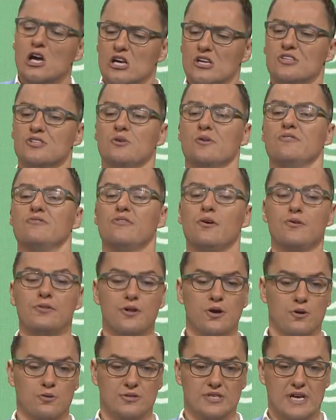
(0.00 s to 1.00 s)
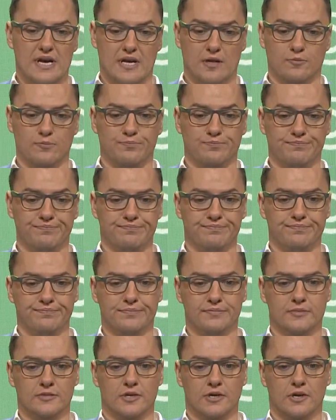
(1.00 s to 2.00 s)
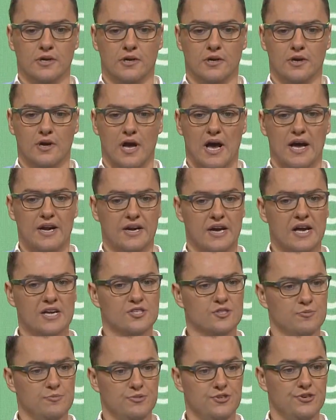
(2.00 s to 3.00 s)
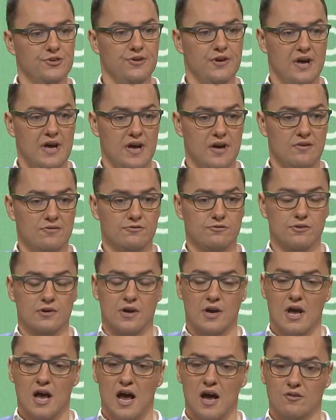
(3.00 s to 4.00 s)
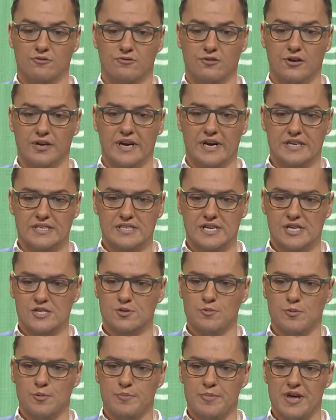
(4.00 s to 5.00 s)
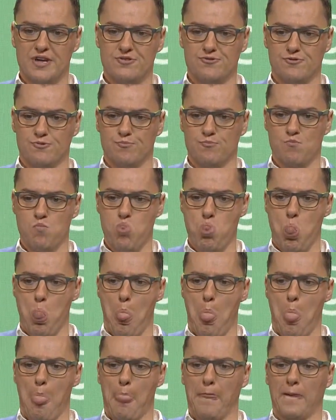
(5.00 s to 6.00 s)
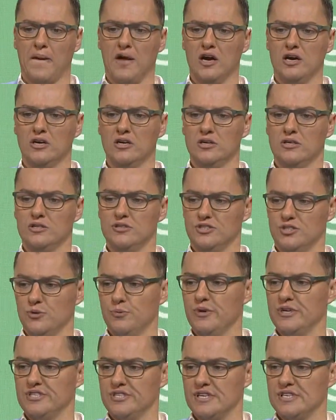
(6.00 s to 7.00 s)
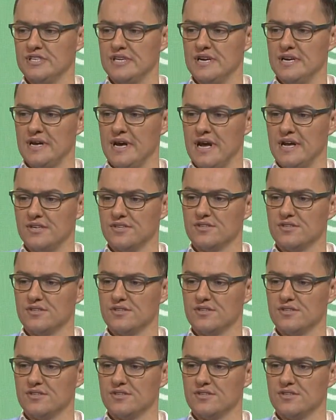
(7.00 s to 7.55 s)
So I phoned the hotel and I asked them, do you have a fully accessible bedroom? To which they said yes.